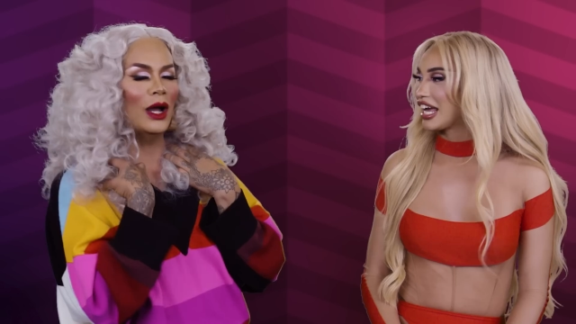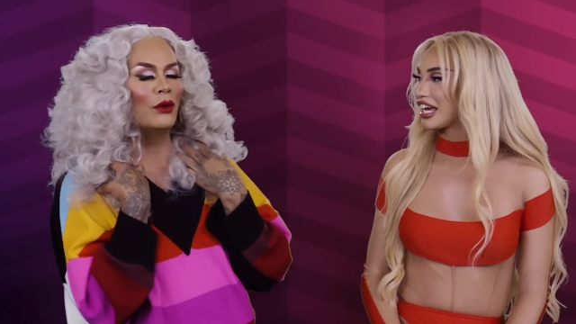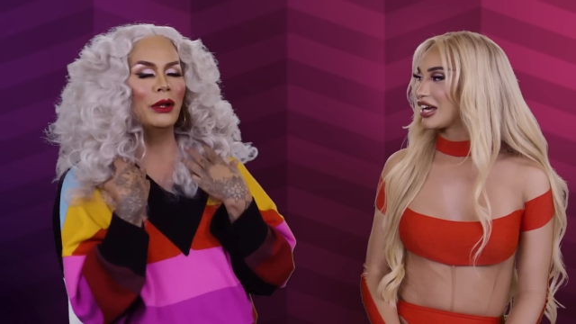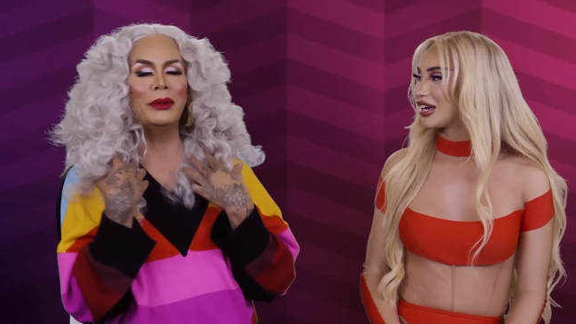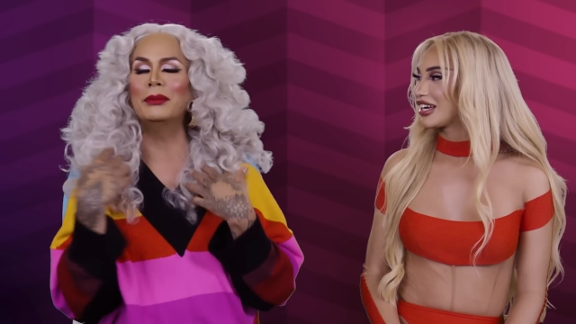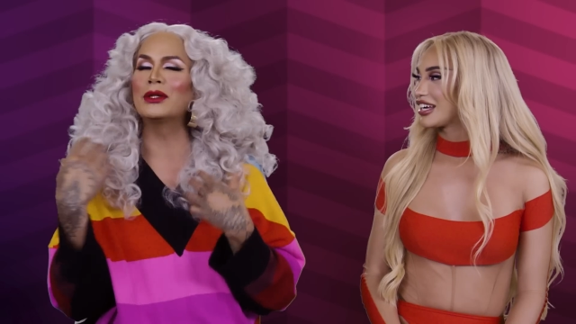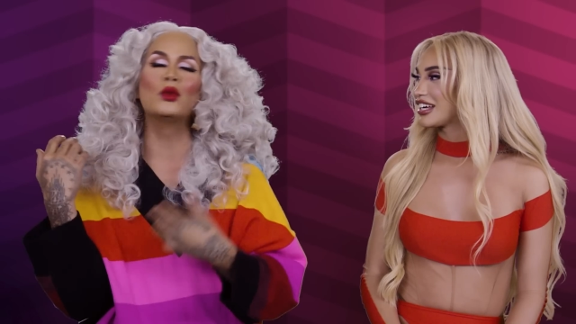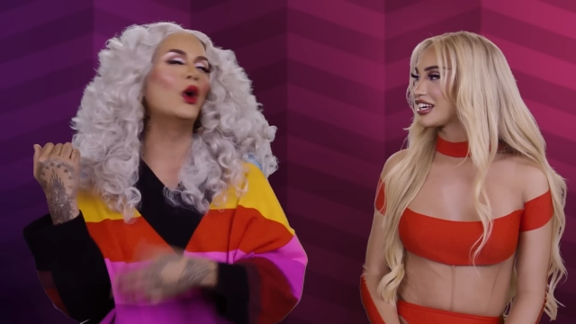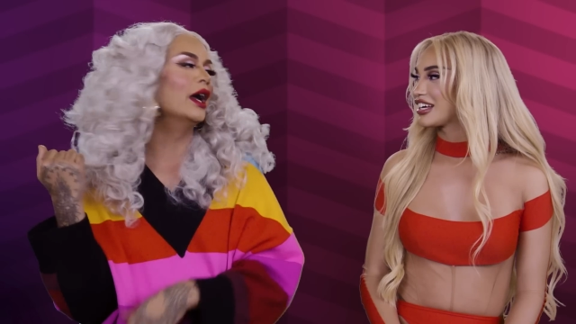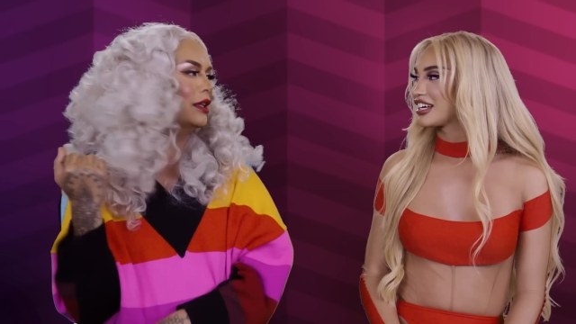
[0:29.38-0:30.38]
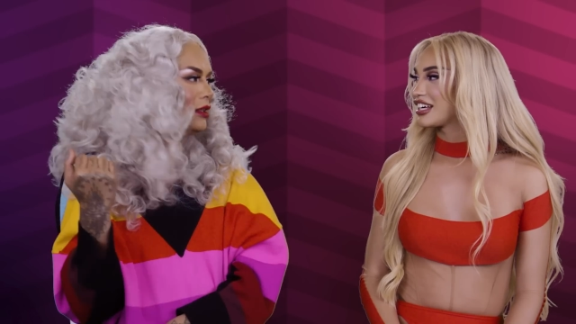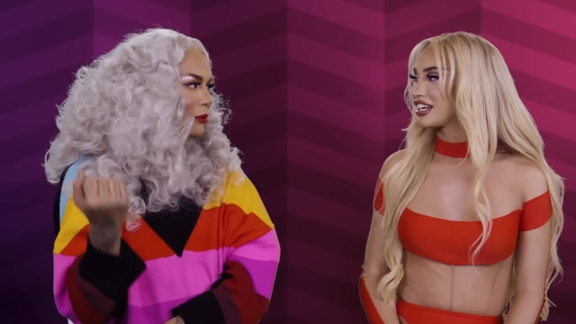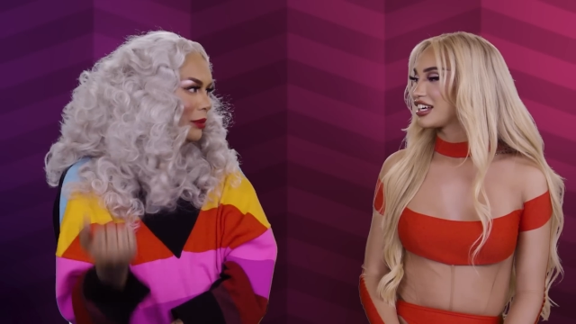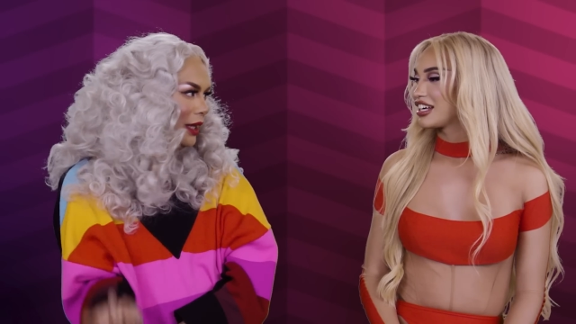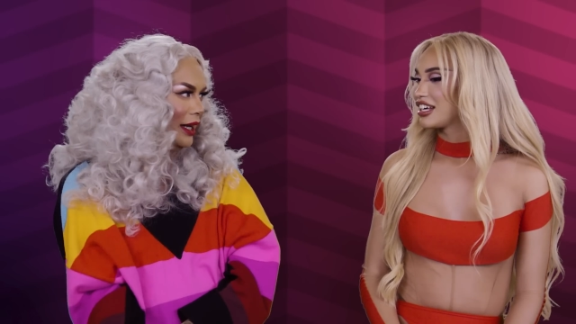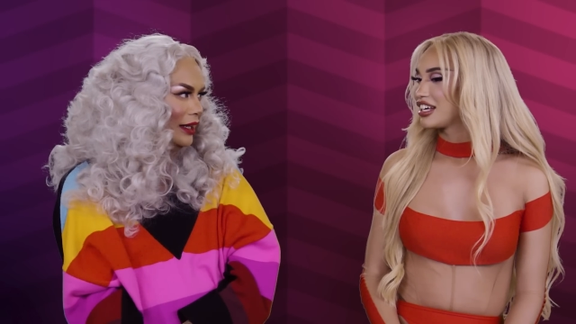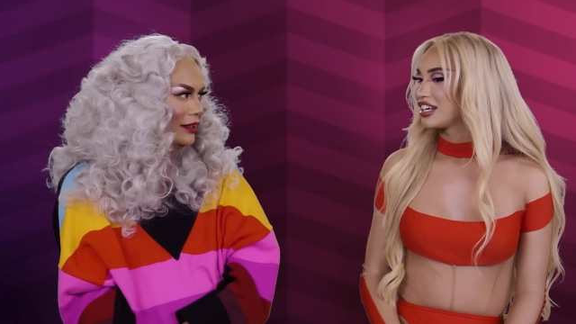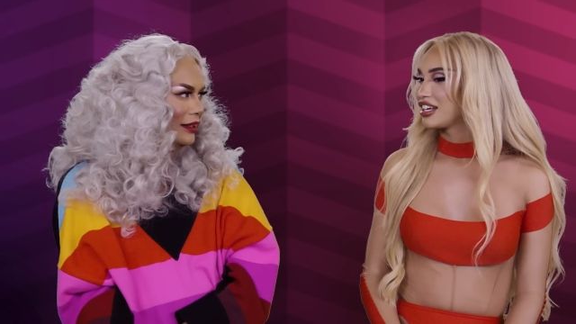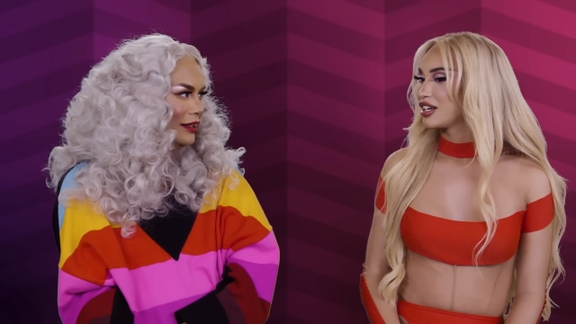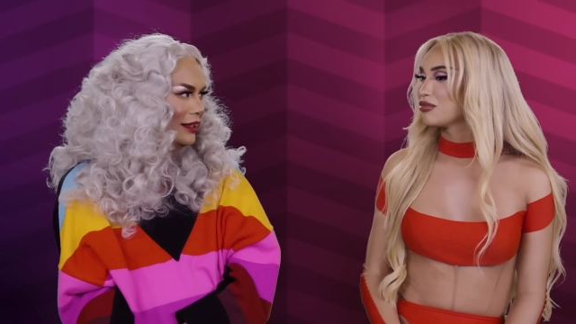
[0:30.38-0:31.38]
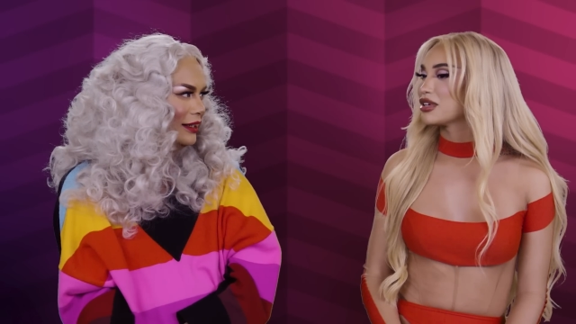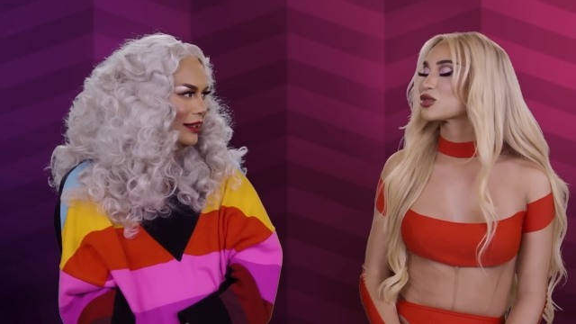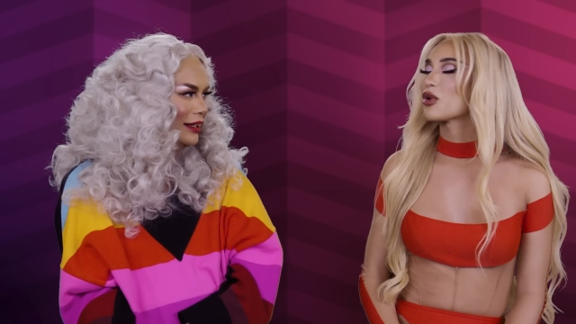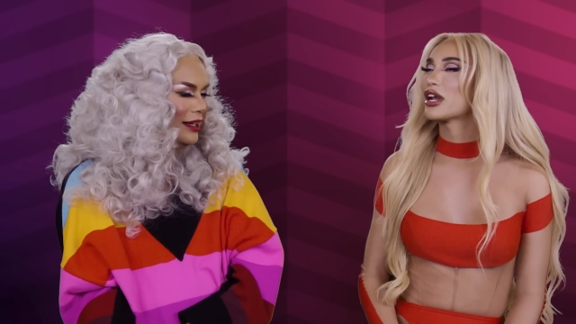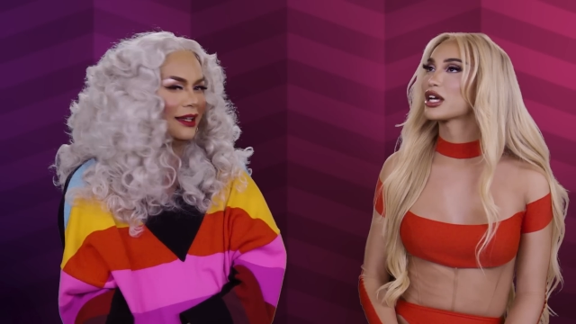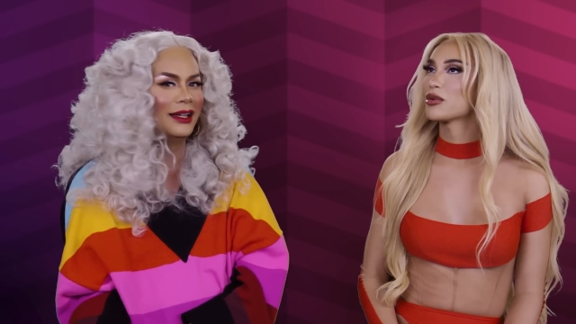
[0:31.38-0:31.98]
Speaker 1: I want to be Miss Wine and Complain. Miss Wine and